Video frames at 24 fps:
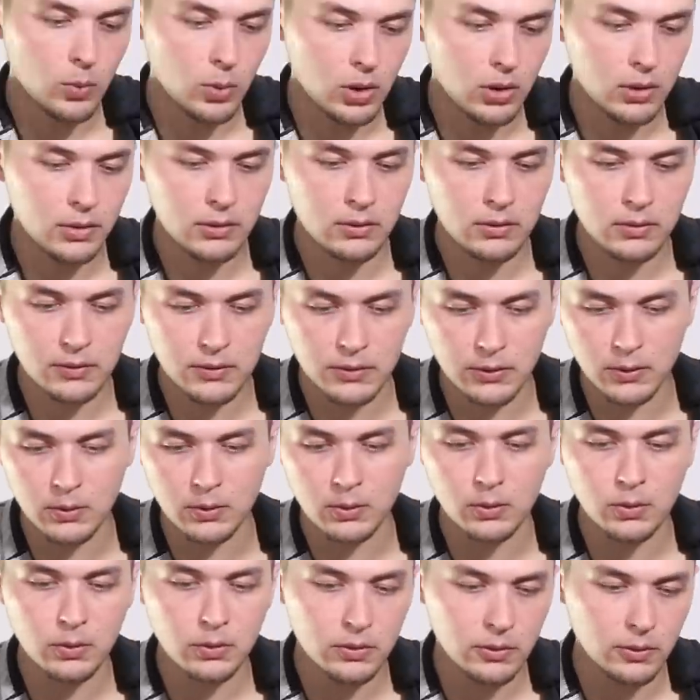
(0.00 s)
1,
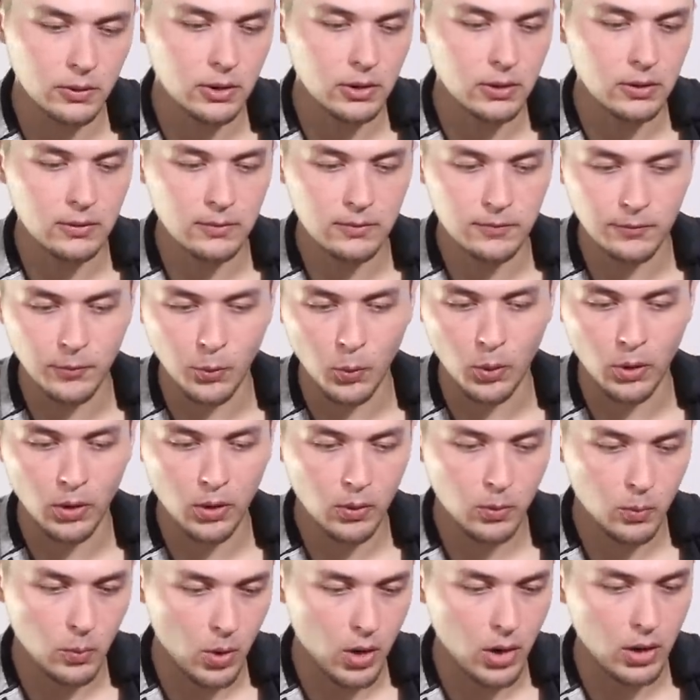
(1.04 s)
2, 3, 4,
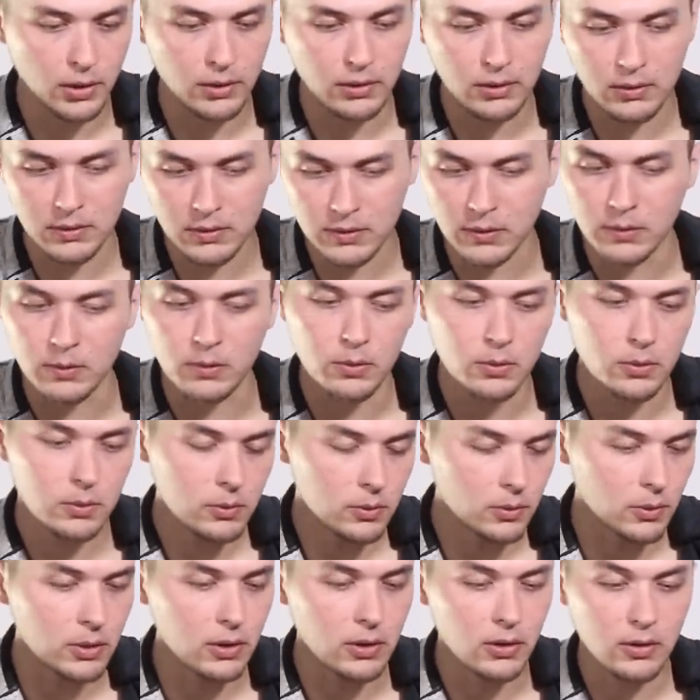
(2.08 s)
1,
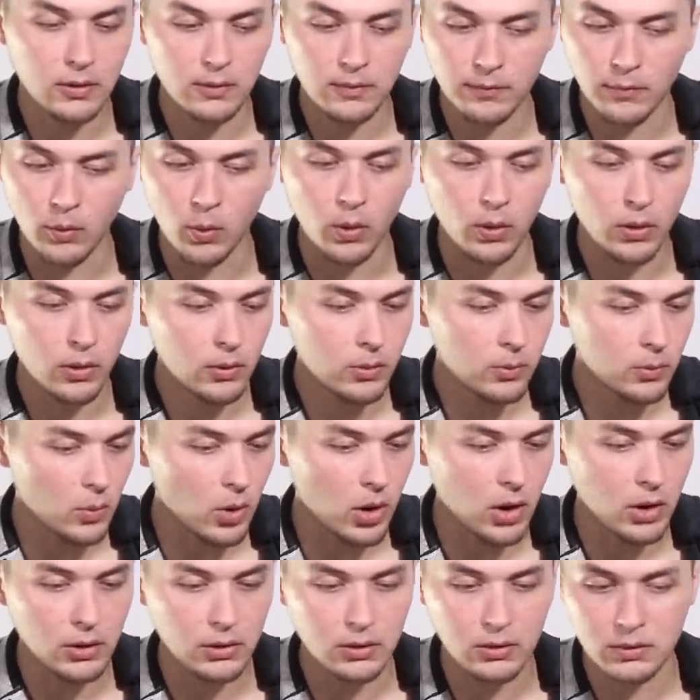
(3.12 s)
2, 3, 4,
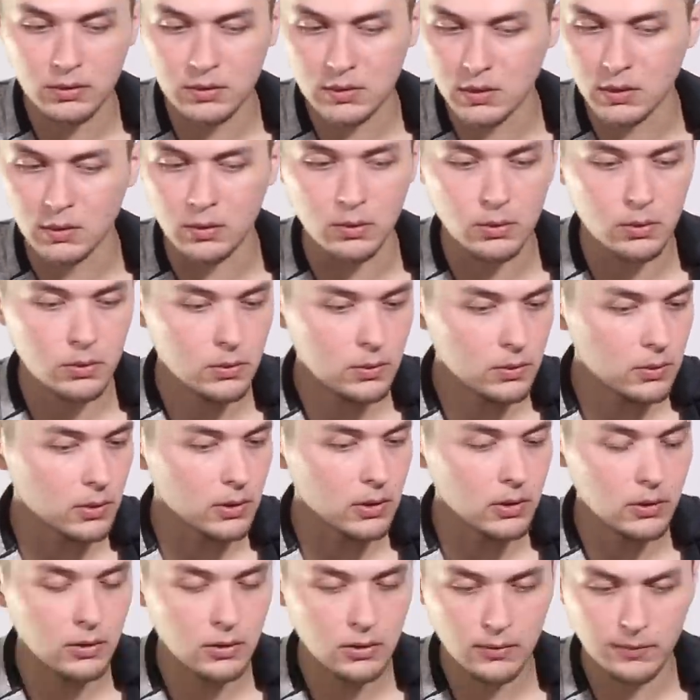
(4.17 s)
1, 2,
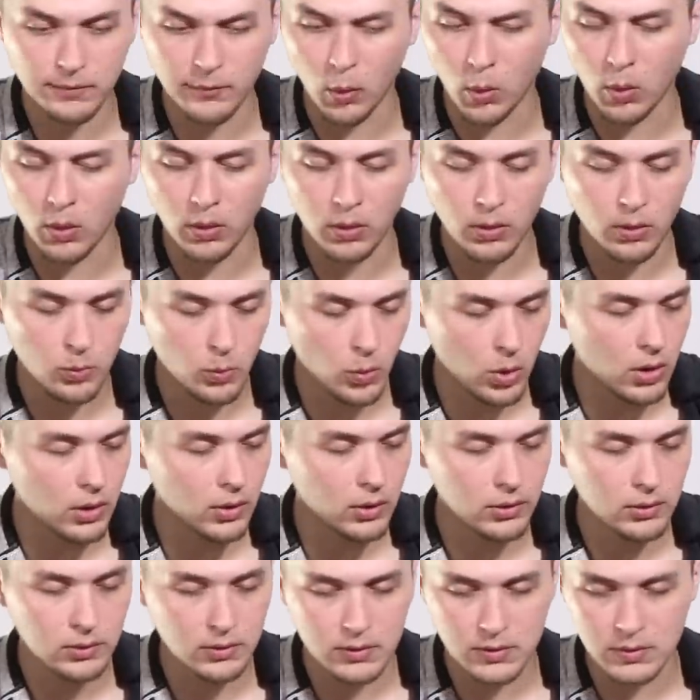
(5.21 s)
3, 4,
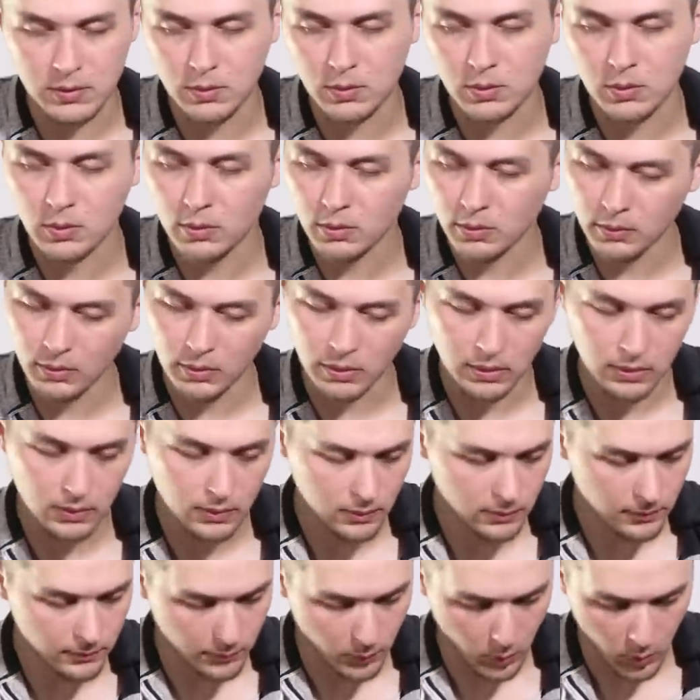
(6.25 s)
1, 2, three,
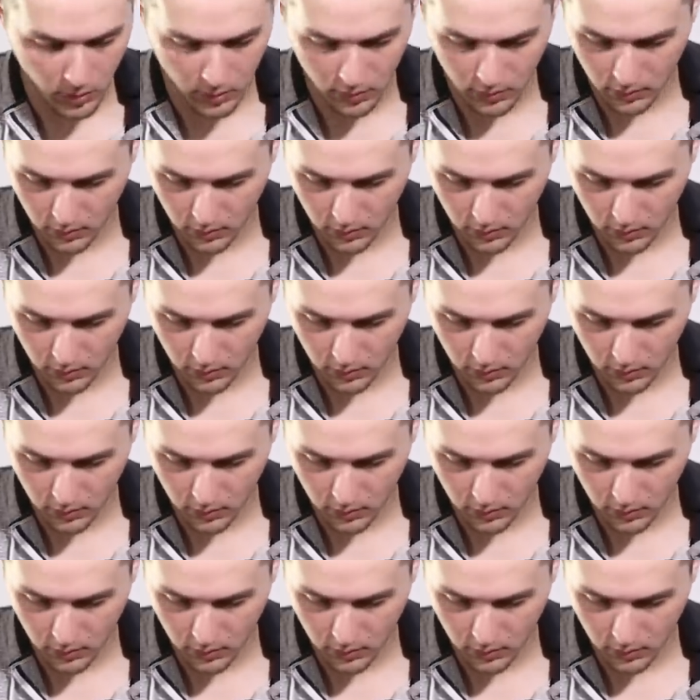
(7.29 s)
four.